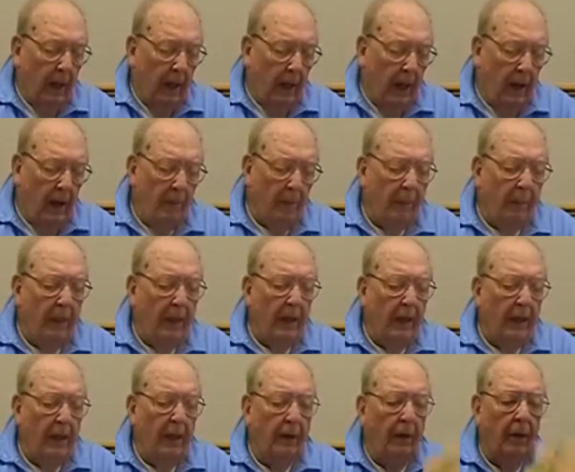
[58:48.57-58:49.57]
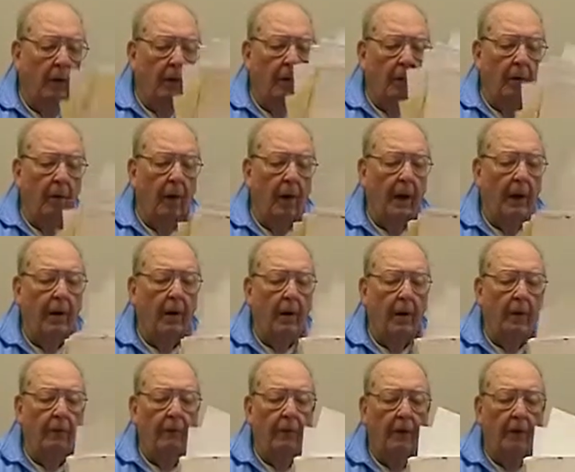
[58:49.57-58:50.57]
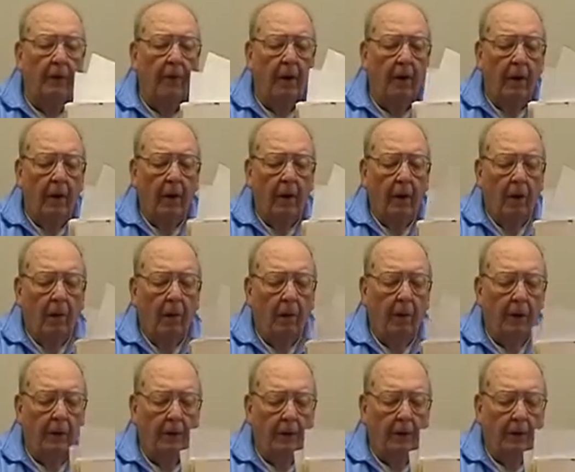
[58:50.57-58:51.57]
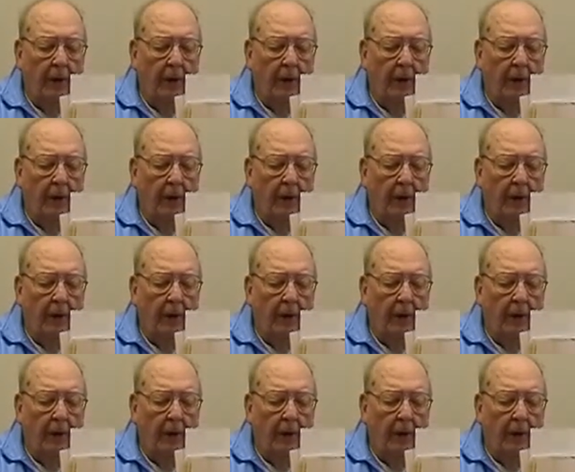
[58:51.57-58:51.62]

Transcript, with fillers: operated quite often with.